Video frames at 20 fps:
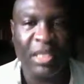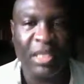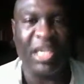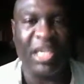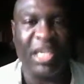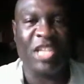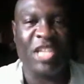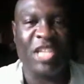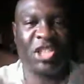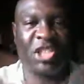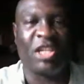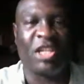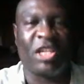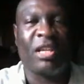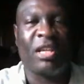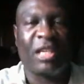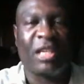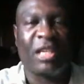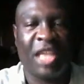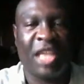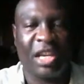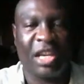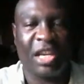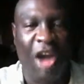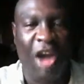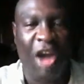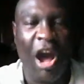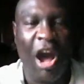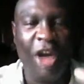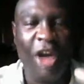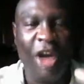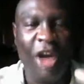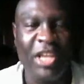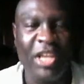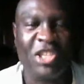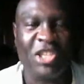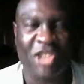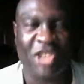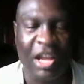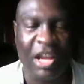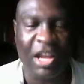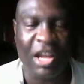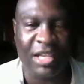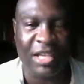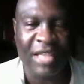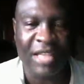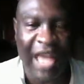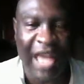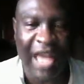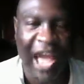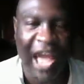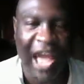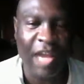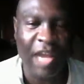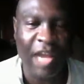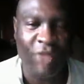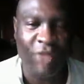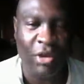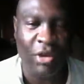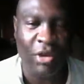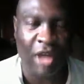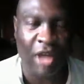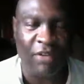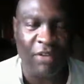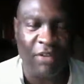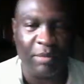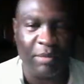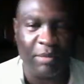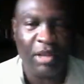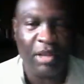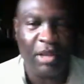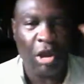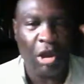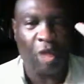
is to kick all these suckers out of your government.